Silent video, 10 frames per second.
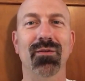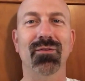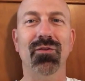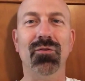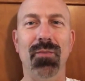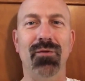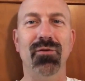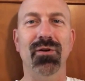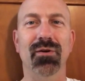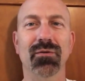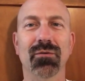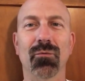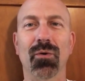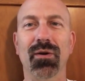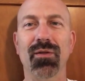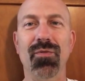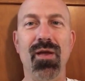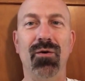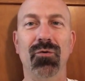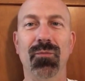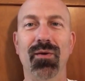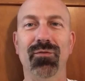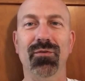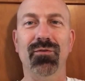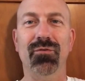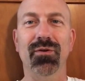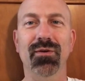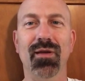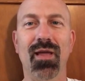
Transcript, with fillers: system engineer working the aerospace industry,